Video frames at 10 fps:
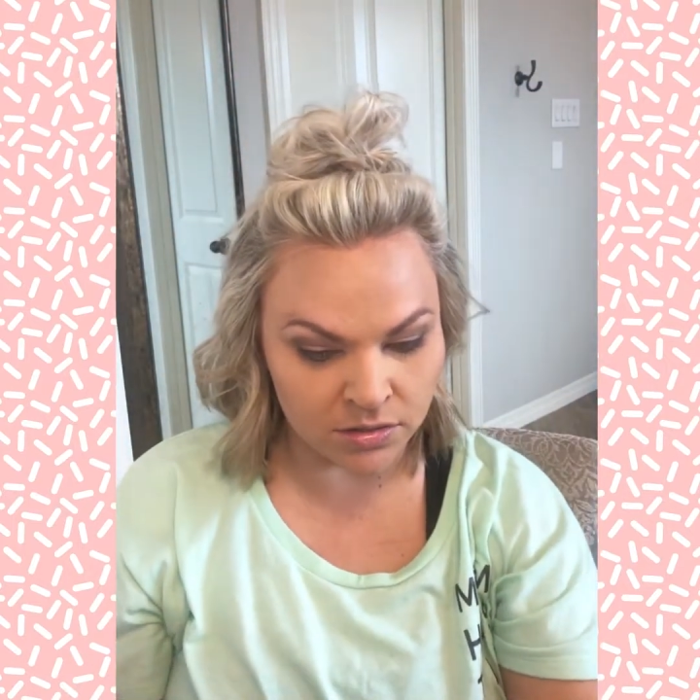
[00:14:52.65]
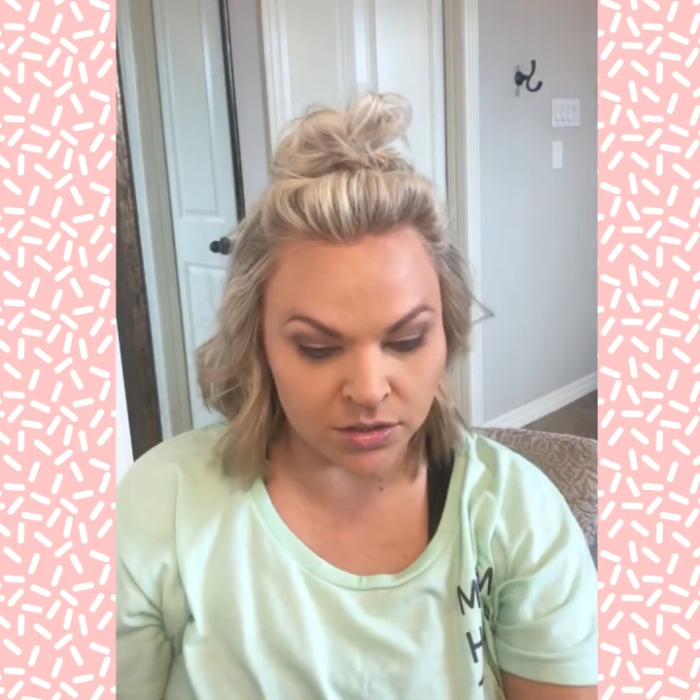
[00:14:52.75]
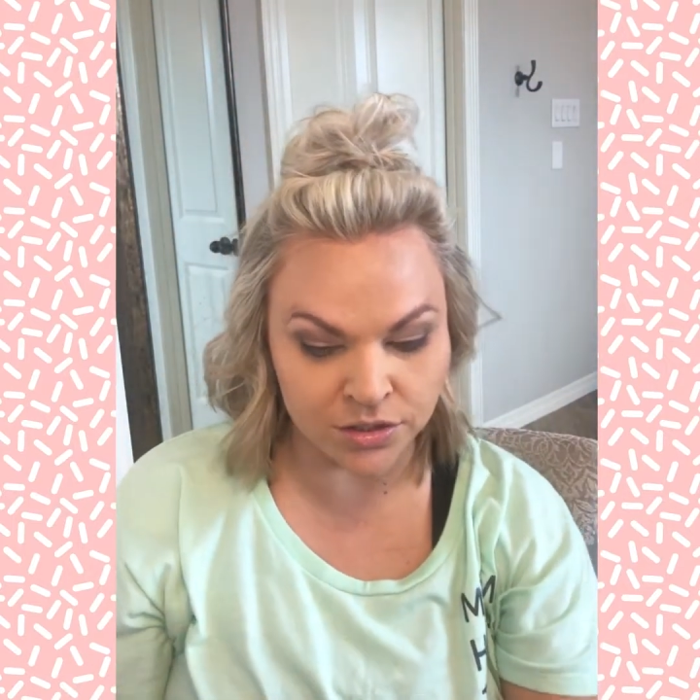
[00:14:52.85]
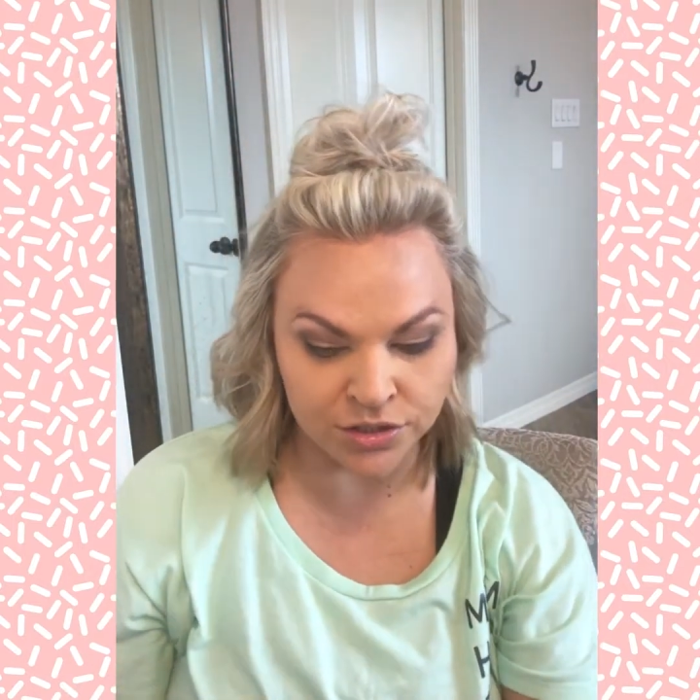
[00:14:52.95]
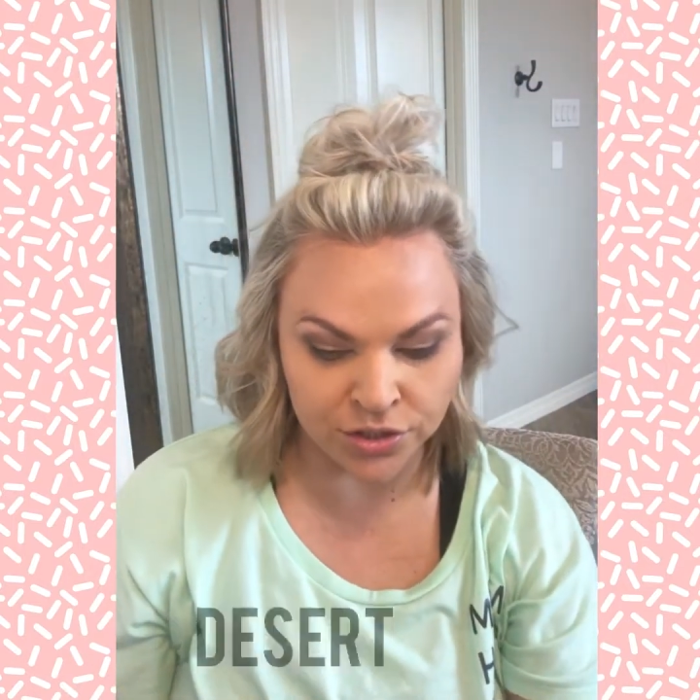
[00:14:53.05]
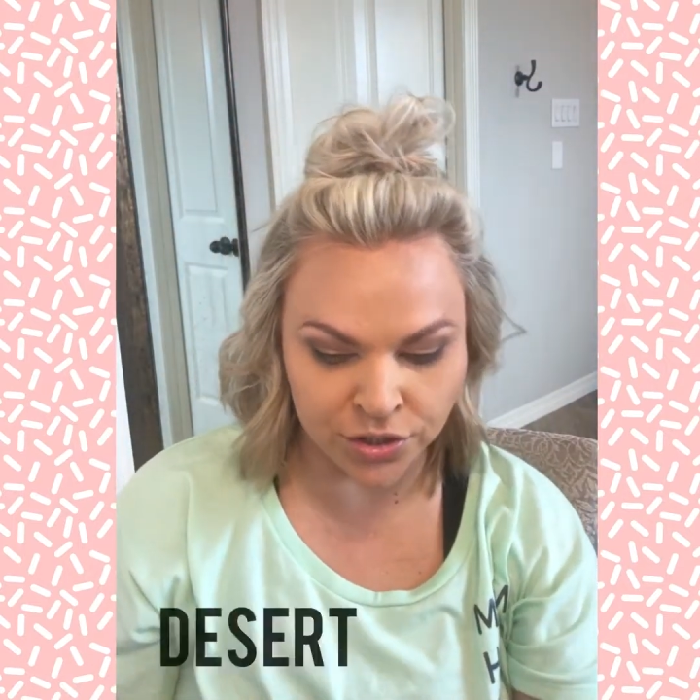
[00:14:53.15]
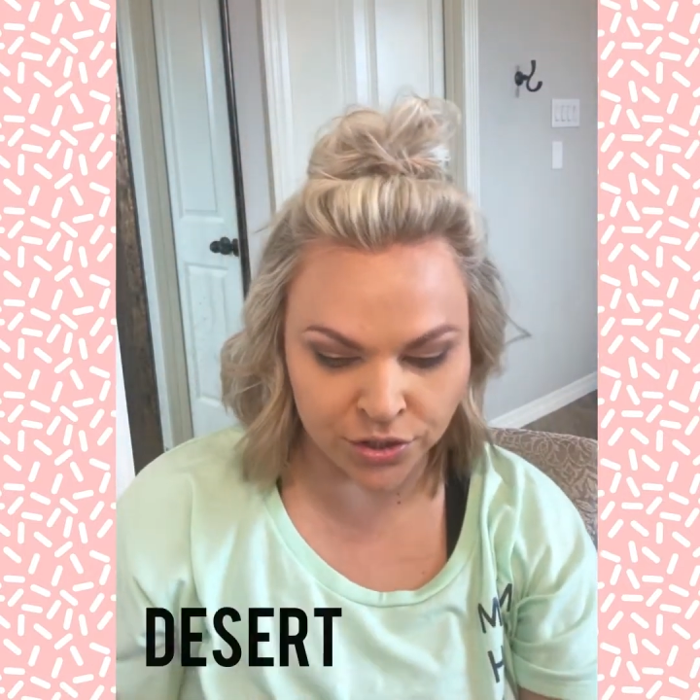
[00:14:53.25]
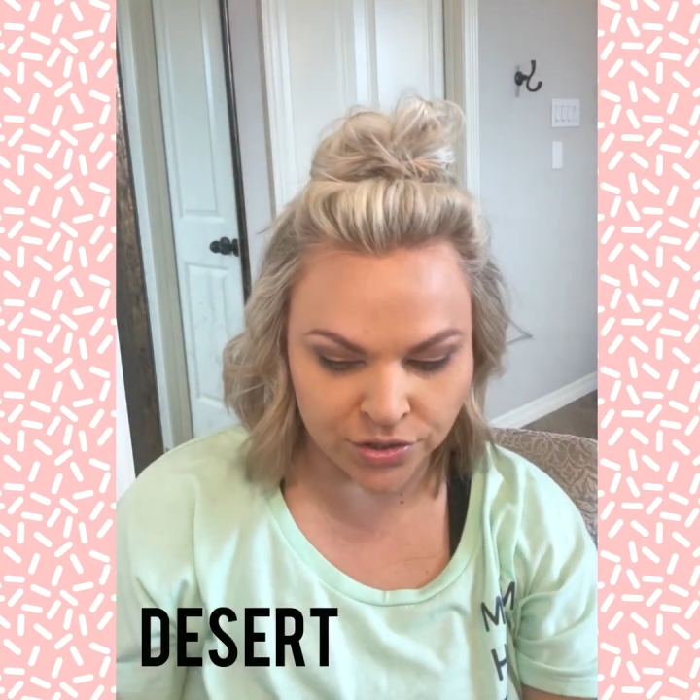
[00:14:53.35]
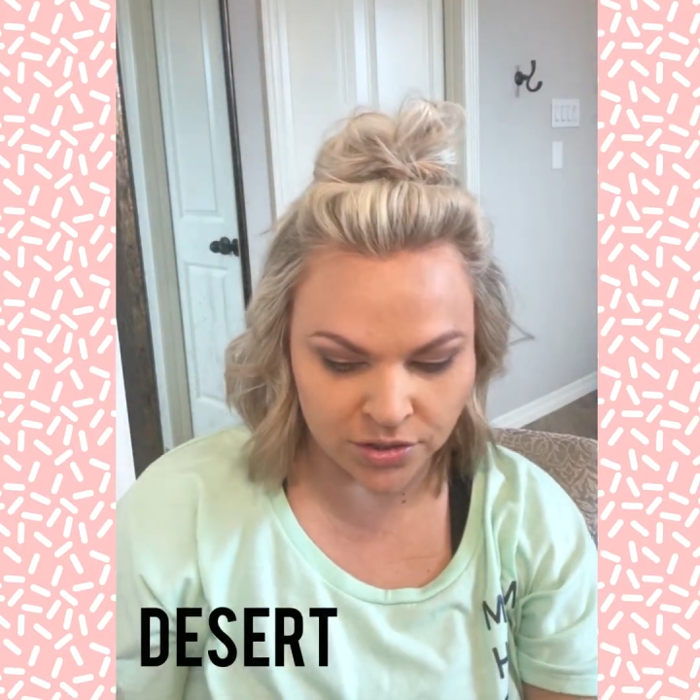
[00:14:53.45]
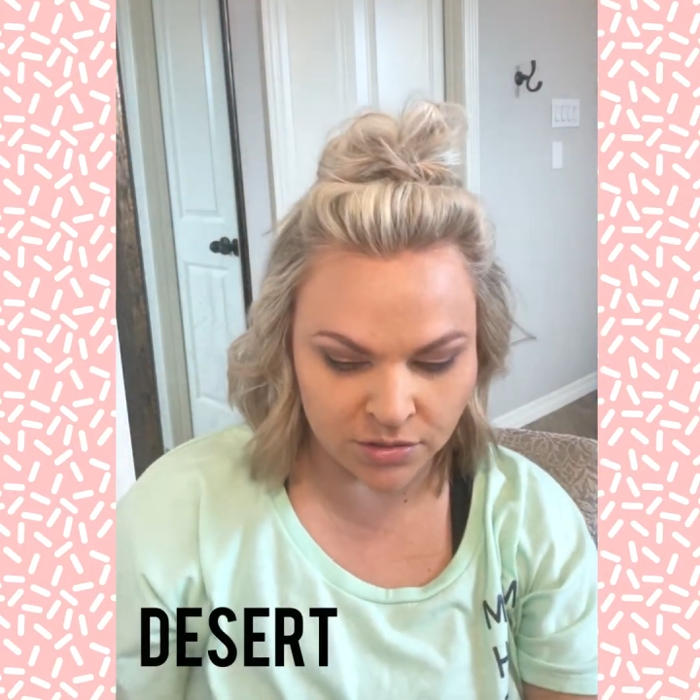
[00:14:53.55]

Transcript: Dessert.